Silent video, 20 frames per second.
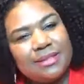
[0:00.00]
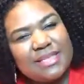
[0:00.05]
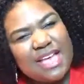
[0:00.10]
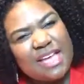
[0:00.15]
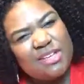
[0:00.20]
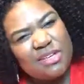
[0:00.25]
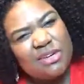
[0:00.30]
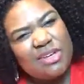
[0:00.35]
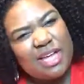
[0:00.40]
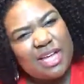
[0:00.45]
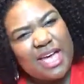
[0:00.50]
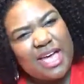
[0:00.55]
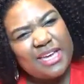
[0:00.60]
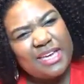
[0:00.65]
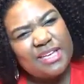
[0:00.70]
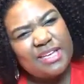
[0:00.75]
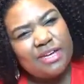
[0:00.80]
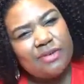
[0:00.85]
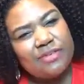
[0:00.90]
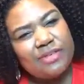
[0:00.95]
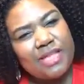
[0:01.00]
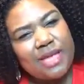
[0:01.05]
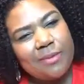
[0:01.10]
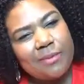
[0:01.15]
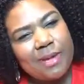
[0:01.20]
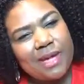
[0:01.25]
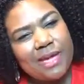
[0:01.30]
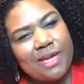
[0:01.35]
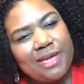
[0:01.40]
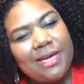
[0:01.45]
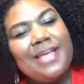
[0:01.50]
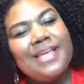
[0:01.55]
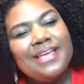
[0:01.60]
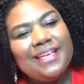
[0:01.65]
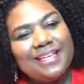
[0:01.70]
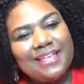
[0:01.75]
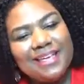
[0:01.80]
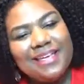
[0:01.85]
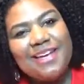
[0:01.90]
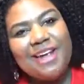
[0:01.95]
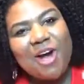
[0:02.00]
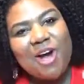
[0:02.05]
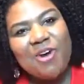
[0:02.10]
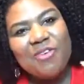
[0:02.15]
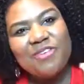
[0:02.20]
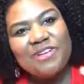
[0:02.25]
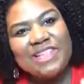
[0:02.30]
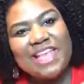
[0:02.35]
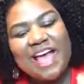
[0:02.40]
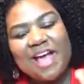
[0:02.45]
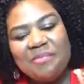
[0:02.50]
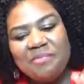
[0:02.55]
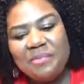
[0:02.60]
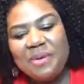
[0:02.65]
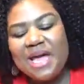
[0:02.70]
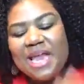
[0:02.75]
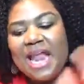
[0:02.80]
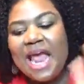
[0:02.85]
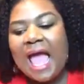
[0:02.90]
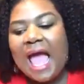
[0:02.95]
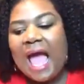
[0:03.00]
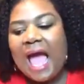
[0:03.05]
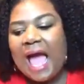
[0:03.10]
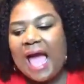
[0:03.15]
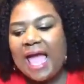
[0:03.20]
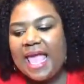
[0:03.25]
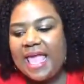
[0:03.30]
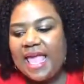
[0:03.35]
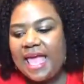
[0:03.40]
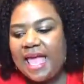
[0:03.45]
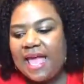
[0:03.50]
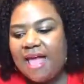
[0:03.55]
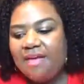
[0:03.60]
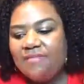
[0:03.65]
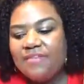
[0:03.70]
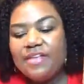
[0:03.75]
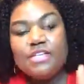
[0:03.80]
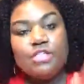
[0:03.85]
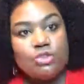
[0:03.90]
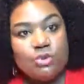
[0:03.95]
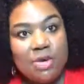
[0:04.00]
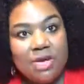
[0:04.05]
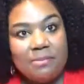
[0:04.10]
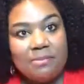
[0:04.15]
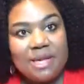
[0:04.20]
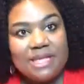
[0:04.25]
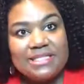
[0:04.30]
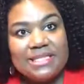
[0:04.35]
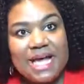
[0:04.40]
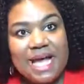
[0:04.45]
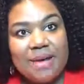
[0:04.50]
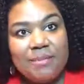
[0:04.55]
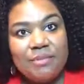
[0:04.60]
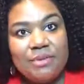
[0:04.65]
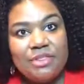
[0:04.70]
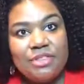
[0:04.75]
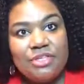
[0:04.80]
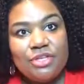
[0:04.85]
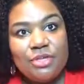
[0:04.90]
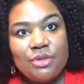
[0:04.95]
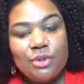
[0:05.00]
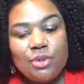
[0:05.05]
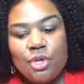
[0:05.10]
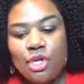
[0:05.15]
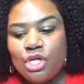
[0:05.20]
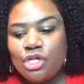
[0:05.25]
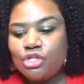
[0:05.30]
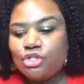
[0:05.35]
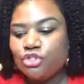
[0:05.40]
Y'all know y'all got to get over that, right? Get over that. But I have enjoyed my time with you.